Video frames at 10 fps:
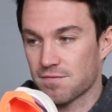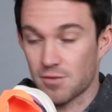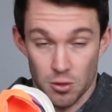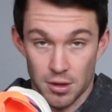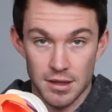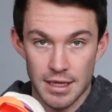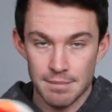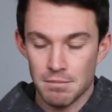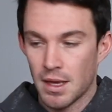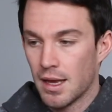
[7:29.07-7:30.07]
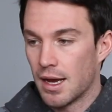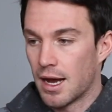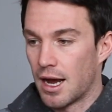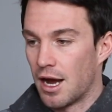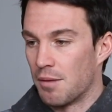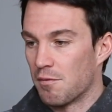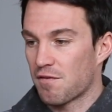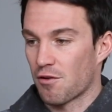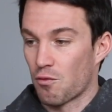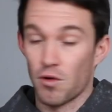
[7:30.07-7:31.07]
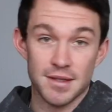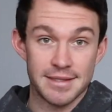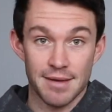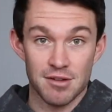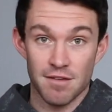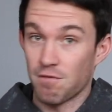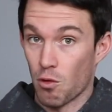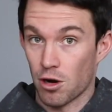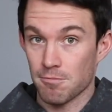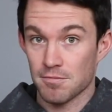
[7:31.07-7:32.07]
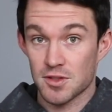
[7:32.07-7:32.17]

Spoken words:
currently, for $174.